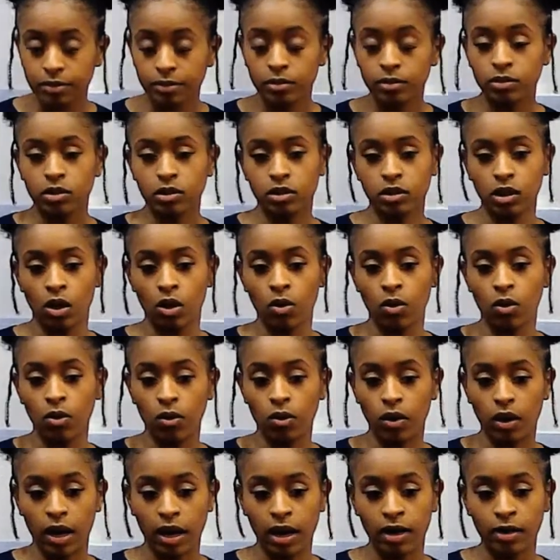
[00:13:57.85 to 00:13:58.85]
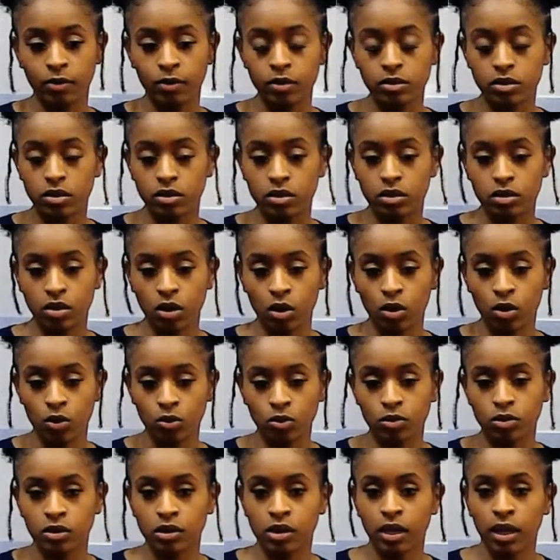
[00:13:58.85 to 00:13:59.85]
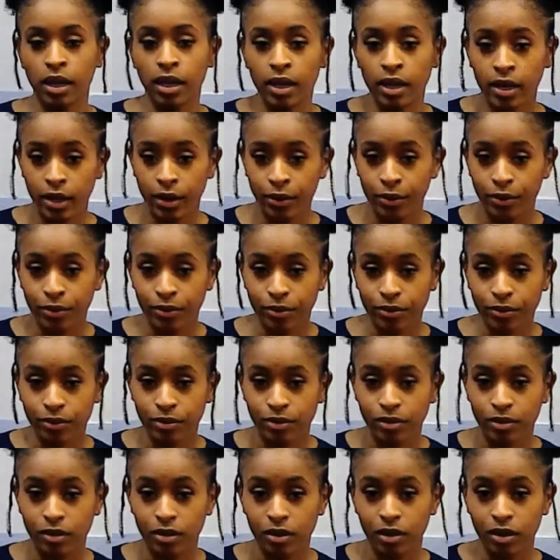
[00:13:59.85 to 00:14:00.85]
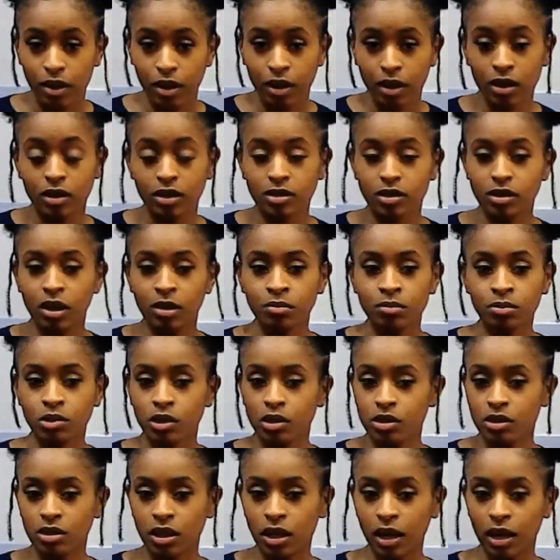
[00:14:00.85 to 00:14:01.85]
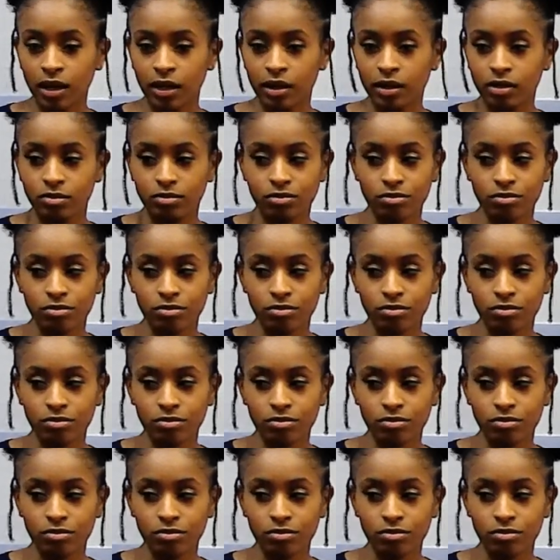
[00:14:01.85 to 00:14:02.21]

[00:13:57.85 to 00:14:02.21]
So I was so scared, cause I'm just like,